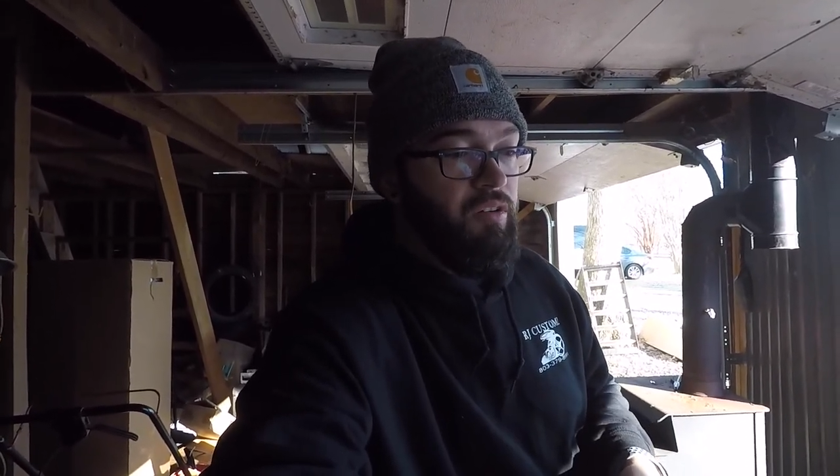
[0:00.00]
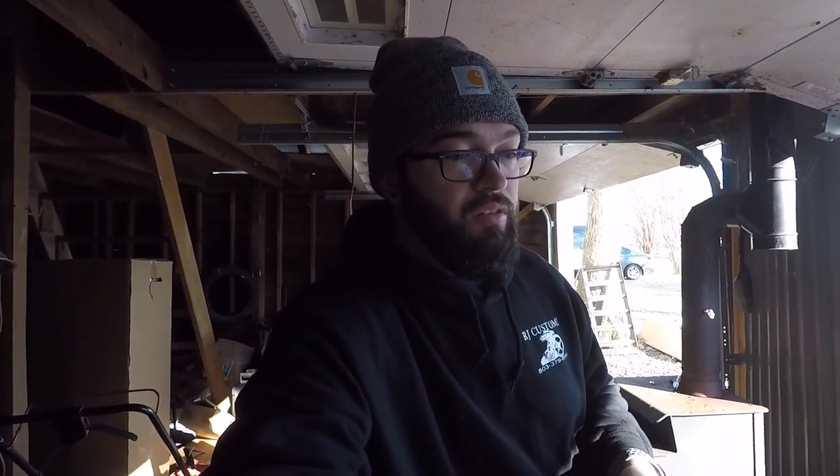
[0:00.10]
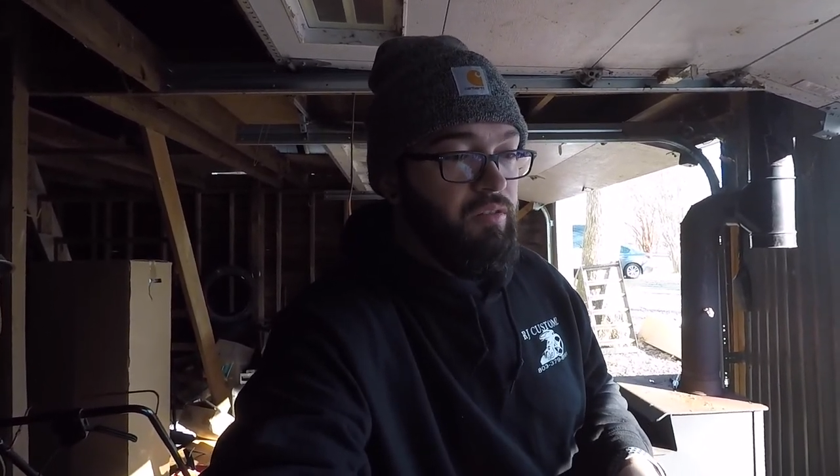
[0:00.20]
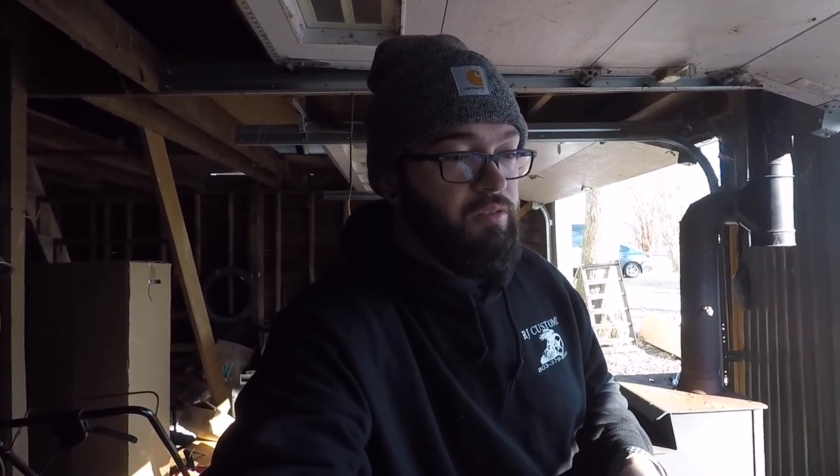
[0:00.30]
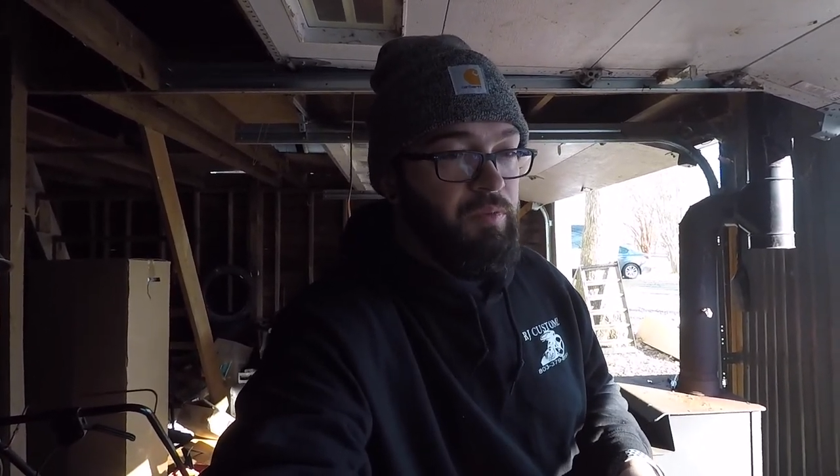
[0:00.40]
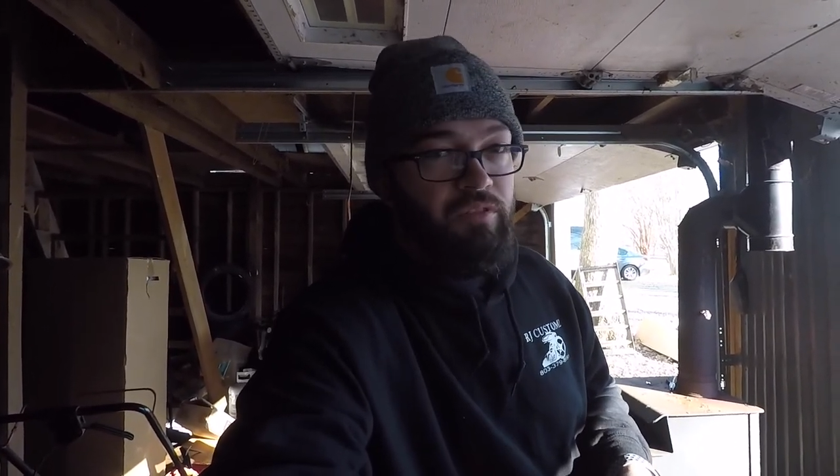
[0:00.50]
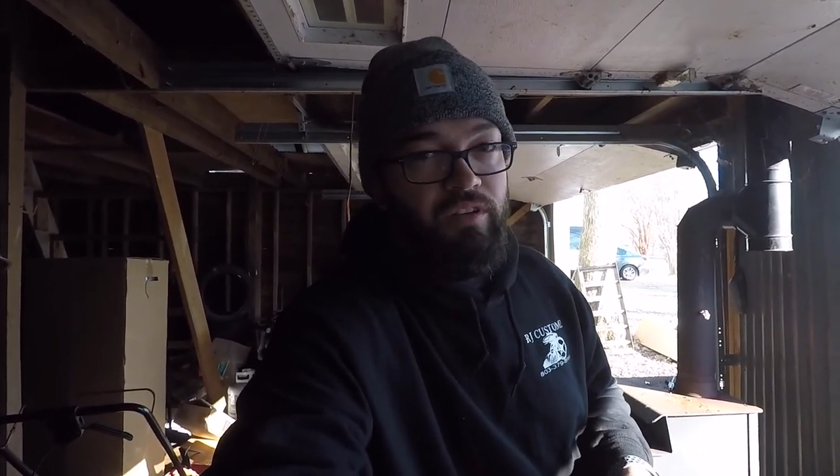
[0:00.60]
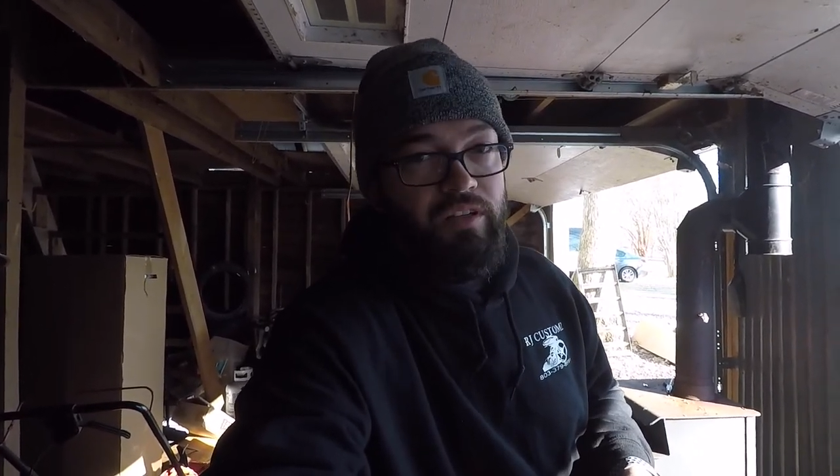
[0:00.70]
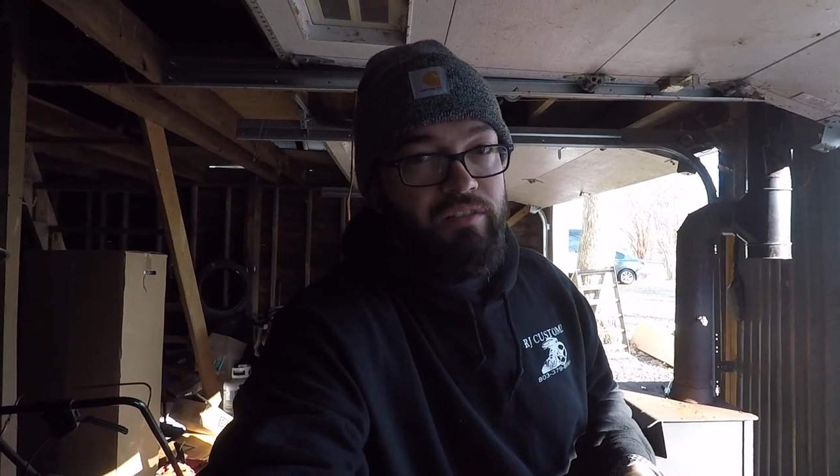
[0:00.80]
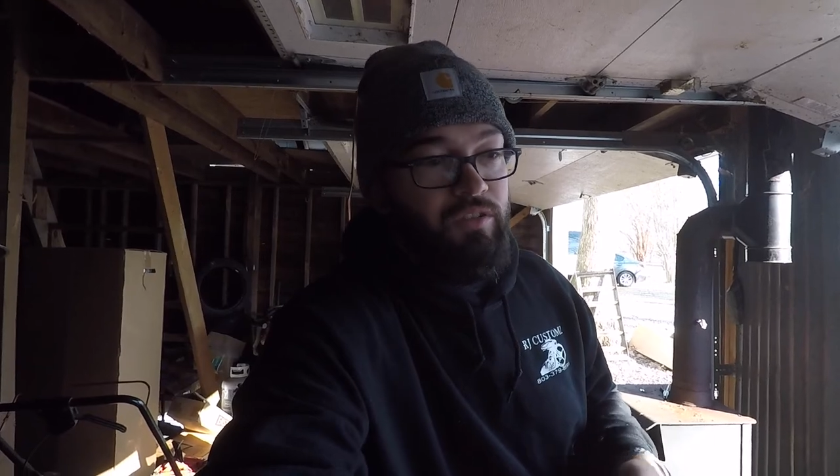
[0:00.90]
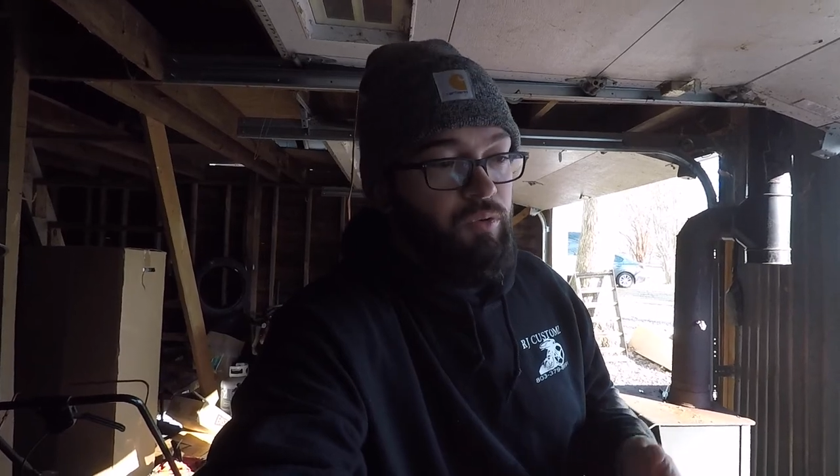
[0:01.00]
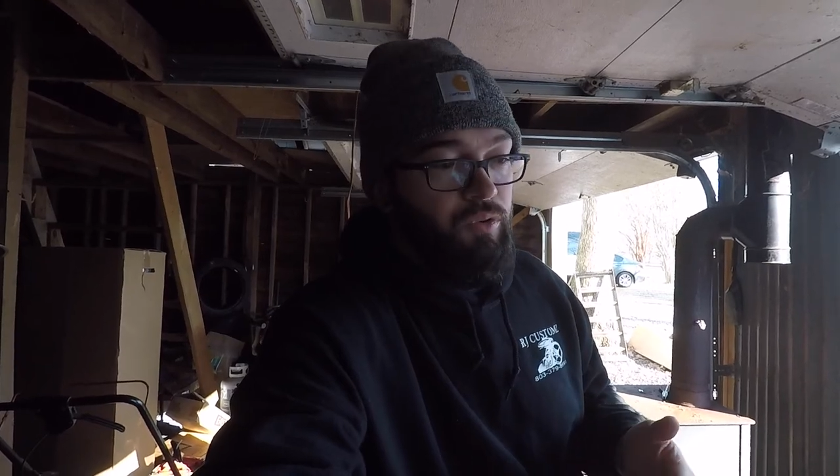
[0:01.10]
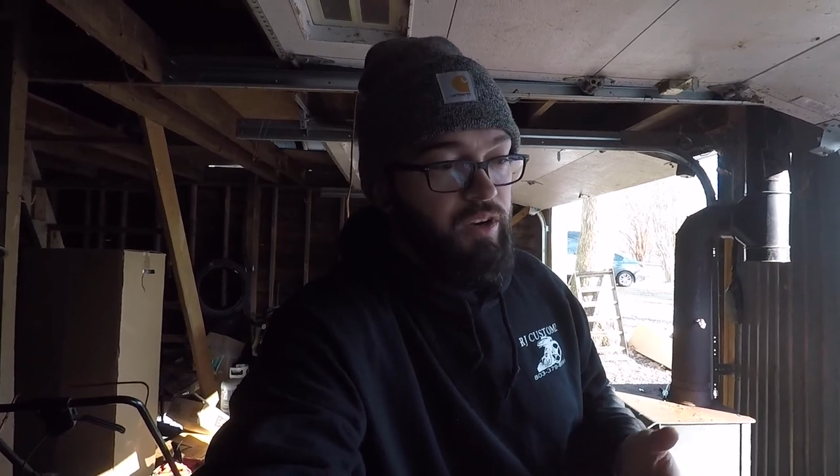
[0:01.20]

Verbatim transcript: to smithereens or